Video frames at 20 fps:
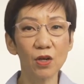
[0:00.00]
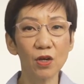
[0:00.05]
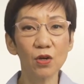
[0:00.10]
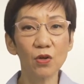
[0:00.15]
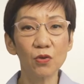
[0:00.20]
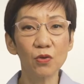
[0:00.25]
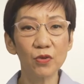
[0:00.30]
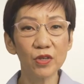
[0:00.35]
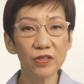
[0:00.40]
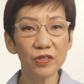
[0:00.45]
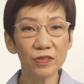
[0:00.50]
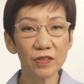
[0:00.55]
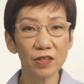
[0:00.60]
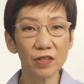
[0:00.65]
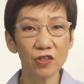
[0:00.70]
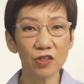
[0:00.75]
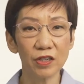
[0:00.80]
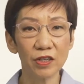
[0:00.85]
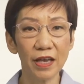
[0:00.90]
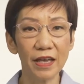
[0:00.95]

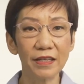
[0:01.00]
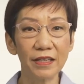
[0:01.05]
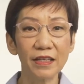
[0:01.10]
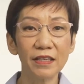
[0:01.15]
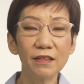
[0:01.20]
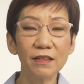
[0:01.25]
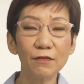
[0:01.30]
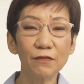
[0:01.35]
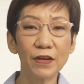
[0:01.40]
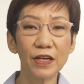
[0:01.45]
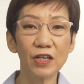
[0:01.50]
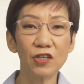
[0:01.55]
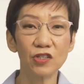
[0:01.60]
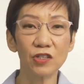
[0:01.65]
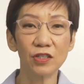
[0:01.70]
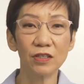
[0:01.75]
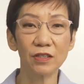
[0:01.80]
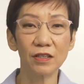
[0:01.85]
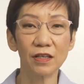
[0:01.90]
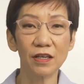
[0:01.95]
research, and
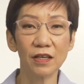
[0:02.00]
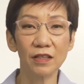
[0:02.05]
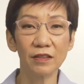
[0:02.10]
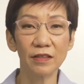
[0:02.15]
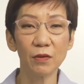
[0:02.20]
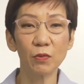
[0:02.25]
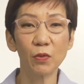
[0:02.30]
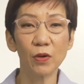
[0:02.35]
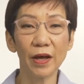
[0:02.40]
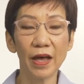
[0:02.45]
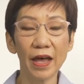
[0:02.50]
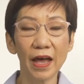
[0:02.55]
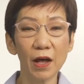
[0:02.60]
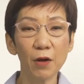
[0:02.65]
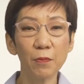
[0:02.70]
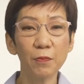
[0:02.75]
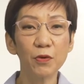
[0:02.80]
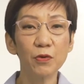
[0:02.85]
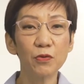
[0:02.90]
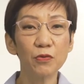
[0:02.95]
innovation that will
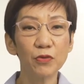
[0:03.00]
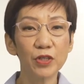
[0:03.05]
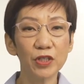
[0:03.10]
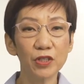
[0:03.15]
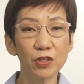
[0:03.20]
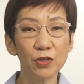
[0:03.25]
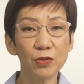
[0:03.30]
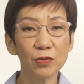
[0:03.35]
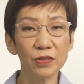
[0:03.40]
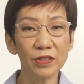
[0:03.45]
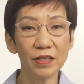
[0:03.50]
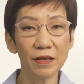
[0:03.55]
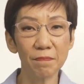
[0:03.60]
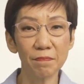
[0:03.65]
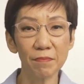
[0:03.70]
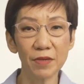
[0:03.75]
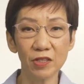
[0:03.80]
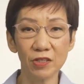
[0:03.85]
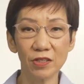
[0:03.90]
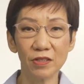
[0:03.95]
help reduce
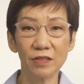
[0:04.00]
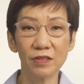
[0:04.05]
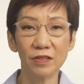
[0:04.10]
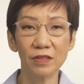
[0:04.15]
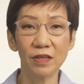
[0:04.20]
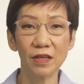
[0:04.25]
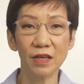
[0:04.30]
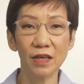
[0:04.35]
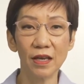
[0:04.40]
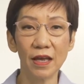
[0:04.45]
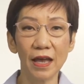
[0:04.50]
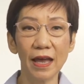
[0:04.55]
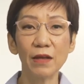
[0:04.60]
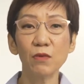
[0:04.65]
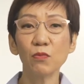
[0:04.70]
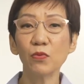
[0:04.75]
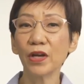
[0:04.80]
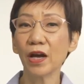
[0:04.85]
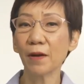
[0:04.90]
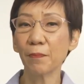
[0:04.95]
emissions,
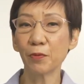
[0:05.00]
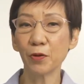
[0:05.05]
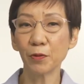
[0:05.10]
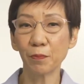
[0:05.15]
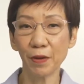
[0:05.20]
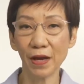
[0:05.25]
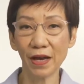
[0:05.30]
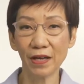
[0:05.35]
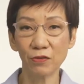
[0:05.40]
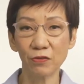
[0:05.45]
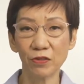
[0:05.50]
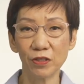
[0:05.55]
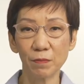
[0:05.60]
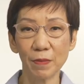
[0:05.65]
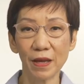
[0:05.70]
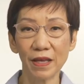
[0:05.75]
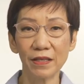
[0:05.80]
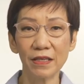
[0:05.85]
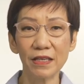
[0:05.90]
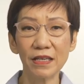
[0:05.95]
and we are prepared to
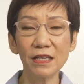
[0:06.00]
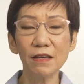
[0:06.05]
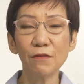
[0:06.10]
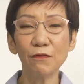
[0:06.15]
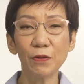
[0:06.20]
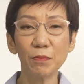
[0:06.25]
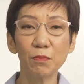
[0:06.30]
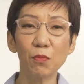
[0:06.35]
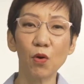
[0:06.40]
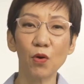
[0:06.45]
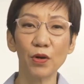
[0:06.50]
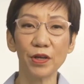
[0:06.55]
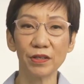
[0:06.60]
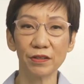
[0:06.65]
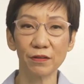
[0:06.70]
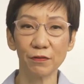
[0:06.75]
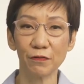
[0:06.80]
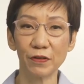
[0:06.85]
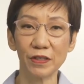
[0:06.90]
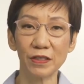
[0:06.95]
spend even more in
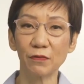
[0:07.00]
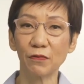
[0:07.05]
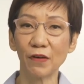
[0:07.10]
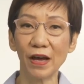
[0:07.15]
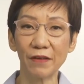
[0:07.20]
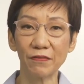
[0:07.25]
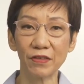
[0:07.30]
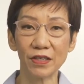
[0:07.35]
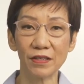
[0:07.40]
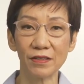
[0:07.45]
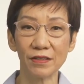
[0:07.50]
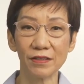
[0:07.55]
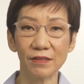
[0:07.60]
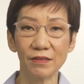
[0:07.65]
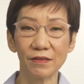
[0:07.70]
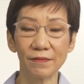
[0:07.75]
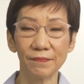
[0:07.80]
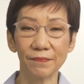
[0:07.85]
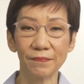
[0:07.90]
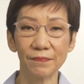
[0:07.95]
the first 5 years.
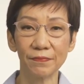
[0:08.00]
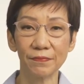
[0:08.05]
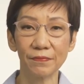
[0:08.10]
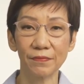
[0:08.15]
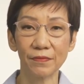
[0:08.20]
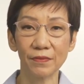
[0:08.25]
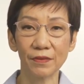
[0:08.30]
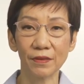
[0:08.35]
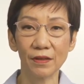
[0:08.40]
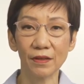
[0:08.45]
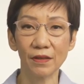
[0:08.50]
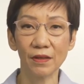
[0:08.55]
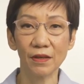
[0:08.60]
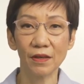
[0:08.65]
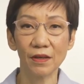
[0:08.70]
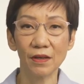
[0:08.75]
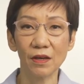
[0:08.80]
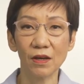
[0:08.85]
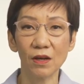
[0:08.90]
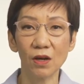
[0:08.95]

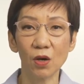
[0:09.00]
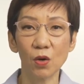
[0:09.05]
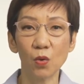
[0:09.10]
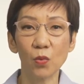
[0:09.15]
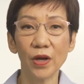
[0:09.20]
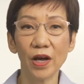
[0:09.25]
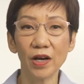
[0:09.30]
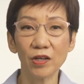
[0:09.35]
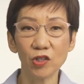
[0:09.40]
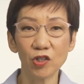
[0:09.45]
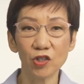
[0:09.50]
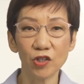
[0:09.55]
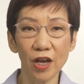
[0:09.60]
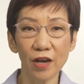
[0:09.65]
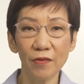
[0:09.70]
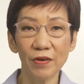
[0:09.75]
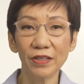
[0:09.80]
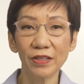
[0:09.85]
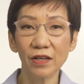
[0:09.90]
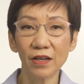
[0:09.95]
We are
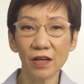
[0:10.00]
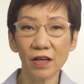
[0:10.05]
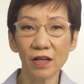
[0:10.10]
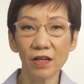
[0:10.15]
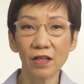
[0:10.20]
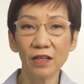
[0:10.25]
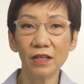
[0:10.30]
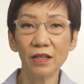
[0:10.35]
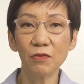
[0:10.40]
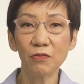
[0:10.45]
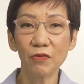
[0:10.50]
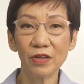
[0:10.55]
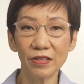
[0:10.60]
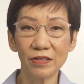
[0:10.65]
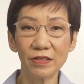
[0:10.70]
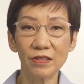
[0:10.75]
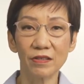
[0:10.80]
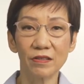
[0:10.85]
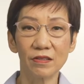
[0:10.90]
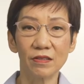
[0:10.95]
sharing the early
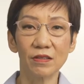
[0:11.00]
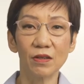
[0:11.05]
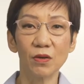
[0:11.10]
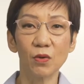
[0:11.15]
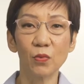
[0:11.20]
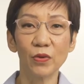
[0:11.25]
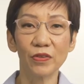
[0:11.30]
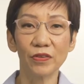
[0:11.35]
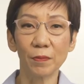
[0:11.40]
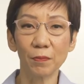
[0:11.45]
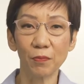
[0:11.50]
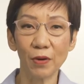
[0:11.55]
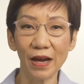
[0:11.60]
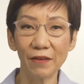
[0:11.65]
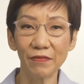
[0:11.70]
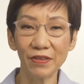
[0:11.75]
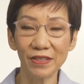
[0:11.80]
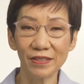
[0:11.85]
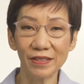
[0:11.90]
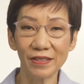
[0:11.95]
risks with the
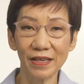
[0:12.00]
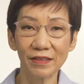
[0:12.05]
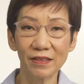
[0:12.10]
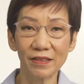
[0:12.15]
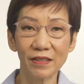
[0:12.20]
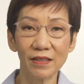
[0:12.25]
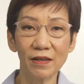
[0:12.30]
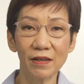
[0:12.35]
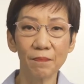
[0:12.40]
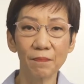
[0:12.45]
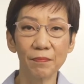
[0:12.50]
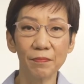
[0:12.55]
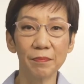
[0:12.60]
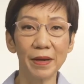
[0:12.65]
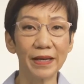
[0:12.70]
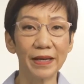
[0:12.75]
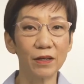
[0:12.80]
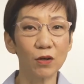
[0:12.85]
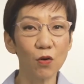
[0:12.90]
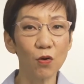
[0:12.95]
private sector
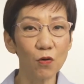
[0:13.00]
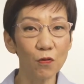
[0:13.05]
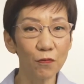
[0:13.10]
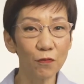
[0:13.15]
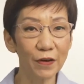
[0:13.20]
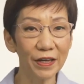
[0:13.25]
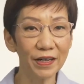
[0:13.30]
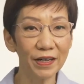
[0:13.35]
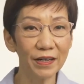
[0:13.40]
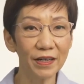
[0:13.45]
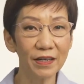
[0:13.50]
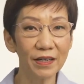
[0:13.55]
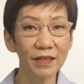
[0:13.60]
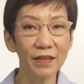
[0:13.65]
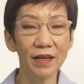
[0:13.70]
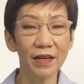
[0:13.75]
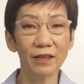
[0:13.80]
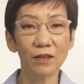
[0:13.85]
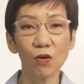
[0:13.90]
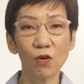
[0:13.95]
by co-funding
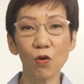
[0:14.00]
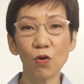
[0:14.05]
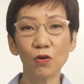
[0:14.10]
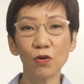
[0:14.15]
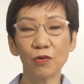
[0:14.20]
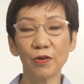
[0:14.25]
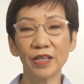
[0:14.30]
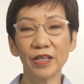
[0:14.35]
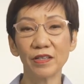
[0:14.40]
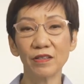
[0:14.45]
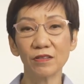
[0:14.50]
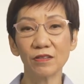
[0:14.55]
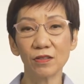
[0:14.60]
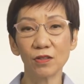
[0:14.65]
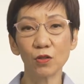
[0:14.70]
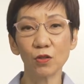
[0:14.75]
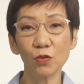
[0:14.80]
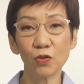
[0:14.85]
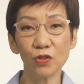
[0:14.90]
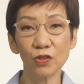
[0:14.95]
and co-creating
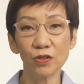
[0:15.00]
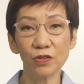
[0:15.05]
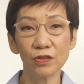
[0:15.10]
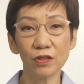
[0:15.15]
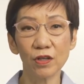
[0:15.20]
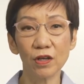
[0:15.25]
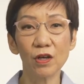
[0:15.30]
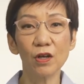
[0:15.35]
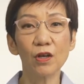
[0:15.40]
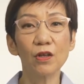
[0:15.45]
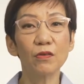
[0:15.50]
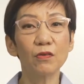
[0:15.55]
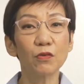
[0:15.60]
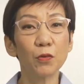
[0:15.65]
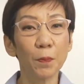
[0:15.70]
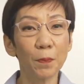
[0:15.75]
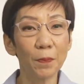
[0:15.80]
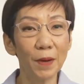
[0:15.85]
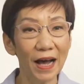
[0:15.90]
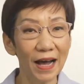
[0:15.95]
solutions
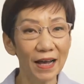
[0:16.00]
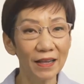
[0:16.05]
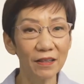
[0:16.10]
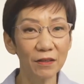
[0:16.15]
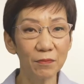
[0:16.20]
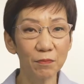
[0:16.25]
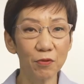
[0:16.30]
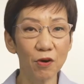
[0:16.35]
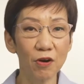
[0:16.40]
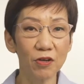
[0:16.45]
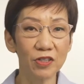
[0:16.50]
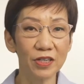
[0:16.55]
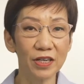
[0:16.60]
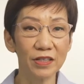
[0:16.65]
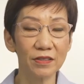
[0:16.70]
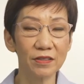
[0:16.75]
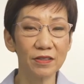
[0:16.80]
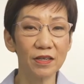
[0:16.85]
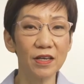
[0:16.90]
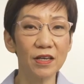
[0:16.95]
through pilot
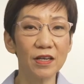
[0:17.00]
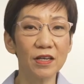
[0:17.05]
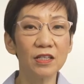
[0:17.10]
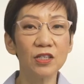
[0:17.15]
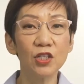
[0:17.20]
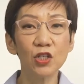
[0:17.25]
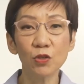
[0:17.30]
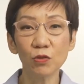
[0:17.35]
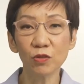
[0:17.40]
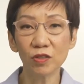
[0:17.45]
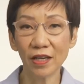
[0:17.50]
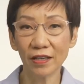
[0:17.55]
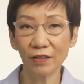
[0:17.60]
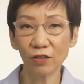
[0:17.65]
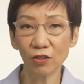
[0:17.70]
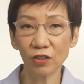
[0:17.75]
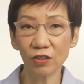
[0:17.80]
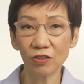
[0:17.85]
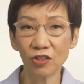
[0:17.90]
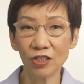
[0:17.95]
projects, new
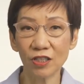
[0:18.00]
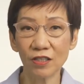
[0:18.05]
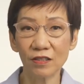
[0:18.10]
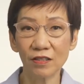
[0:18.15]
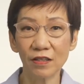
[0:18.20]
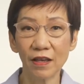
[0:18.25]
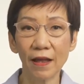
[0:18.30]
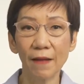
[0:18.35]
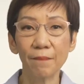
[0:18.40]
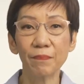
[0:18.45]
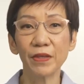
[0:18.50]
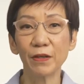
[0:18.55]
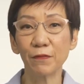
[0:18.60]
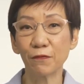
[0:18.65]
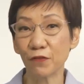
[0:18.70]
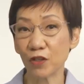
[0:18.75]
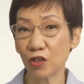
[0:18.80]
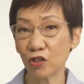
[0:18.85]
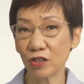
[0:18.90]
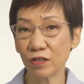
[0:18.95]
technologies, and
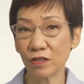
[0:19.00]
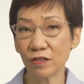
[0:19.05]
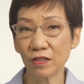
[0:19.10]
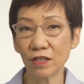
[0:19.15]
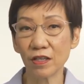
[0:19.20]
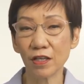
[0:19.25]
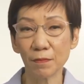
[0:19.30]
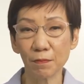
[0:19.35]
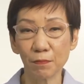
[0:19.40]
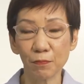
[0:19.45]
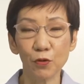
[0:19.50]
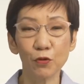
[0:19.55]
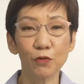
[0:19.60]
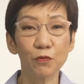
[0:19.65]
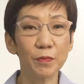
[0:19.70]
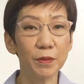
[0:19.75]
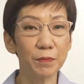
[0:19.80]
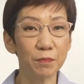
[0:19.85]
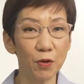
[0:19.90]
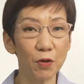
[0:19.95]
efficiency
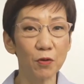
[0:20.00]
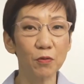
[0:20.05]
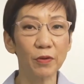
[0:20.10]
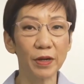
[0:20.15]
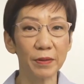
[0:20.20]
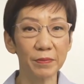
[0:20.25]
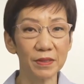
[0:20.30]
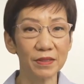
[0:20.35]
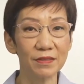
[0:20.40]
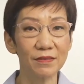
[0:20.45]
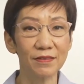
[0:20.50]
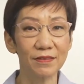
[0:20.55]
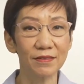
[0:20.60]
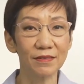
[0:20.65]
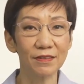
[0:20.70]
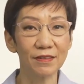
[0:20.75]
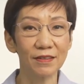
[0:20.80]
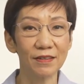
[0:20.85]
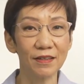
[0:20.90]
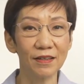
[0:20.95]
improvement programs.
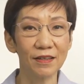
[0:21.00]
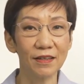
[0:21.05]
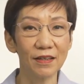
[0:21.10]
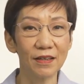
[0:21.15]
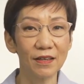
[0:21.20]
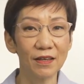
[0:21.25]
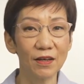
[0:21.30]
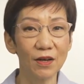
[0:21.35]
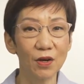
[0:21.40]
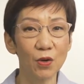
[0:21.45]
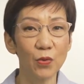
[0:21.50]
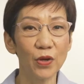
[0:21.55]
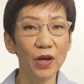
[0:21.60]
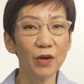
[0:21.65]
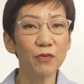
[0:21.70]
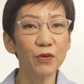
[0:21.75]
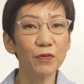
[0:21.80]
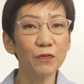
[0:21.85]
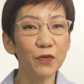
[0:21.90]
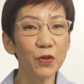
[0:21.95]
We
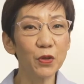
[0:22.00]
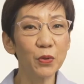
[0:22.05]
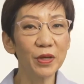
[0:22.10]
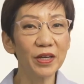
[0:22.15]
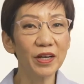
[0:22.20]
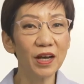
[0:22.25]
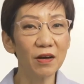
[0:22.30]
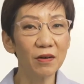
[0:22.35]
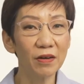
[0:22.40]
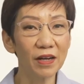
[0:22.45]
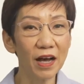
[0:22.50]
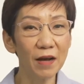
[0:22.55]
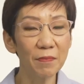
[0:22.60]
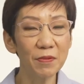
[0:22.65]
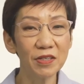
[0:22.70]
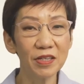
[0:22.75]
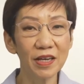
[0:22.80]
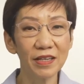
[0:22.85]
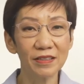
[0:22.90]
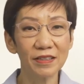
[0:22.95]
are reviewing our
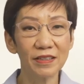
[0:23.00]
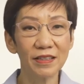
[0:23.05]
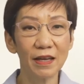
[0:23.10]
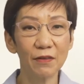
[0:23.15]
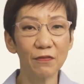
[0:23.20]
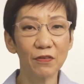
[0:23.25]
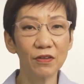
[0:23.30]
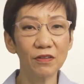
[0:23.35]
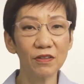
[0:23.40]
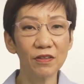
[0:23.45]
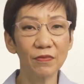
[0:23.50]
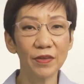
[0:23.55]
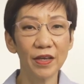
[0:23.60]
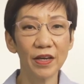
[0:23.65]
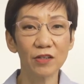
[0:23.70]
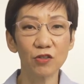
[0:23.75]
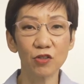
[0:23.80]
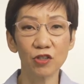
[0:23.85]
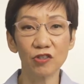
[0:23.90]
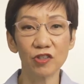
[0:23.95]
carbon tax level
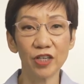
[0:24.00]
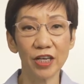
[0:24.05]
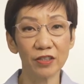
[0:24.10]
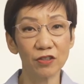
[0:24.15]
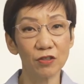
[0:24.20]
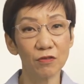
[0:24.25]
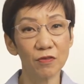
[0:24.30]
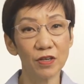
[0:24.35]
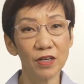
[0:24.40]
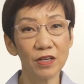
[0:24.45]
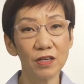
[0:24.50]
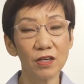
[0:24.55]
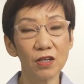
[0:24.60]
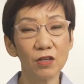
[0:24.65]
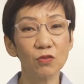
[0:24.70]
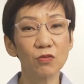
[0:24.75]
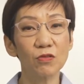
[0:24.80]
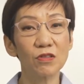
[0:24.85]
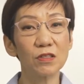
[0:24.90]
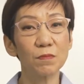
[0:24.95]
and trajectory
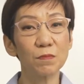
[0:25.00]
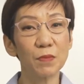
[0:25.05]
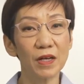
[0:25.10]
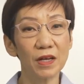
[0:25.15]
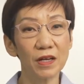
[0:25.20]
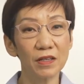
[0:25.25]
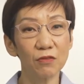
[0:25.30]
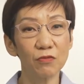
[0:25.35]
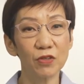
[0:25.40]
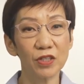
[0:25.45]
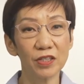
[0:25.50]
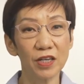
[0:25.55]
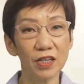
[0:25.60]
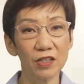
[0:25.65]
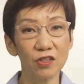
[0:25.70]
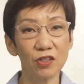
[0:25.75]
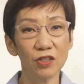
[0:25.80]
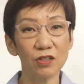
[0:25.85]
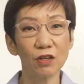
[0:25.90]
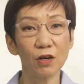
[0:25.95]
to spur the
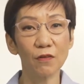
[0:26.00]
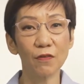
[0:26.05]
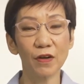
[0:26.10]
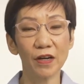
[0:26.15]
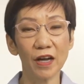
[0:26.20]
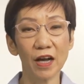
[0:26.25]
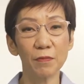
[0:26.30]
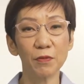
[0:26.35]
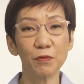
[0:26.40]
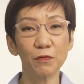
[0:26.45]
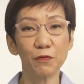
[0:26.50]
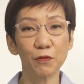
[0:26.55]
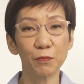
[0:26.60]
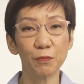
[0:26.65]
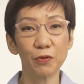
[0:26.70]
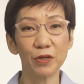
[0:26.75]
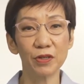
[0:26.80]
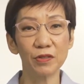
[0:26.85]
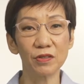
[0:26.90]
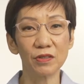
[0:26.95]
reduction of our carbon
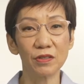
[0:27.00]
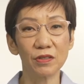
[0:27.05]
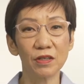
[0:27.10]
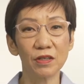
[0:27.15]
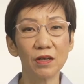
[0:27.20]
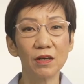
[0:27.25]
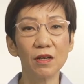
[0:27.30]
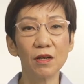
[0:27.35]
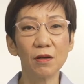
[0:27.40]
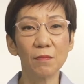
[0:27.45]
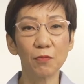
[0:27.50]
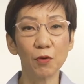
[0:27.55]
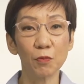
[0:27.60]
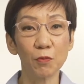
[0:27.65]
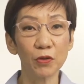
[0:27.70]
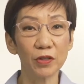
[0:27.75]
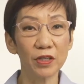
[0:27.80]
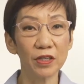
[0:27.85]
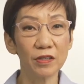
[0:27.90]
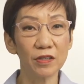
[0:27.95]
footprint,
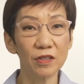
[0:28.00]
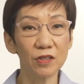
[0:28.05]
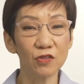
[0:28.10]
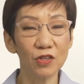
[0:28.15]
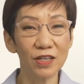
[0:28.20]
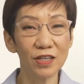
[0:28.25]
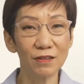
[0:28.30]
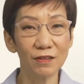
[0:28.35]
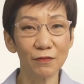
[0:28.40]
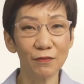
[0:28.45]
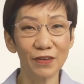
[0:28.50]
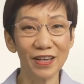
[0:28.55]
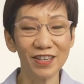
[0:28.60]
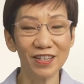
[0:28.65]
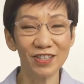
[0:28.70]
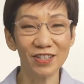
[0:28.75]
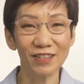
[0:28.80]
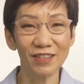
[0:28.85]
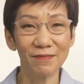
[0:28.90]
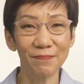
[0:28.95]
promote industry
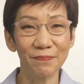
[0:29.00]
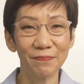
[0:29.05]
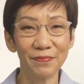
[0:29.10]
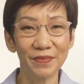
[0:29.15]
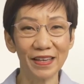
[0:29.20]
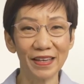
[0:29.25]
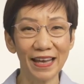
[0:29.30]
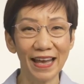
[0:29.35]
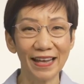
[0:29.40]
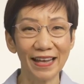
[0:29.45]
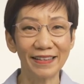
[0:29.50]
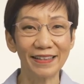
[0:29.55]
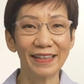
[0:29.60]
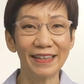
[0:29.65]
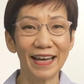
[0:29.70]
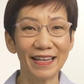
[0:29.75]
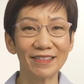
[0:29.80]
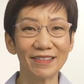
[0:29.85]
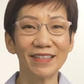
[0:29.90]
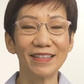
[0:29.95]
innovation, and
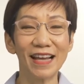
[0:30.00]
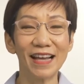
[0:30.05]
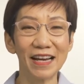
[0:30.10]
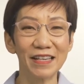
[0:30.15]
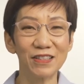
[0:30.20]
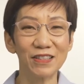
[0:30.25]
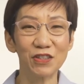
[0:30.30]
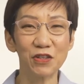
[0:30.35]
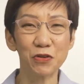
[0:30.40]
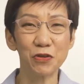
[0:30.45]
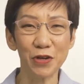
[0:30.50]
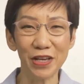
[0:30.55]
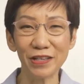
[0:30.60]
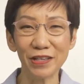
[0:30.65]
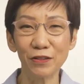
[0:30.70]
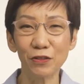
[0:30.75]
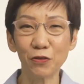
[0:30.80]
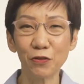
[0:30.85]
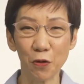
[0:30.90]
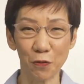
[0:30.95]
catalyze
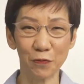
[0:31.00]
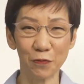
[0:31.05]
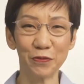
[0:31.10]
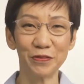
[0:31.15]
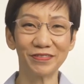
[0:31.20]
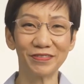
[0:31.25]
green growth.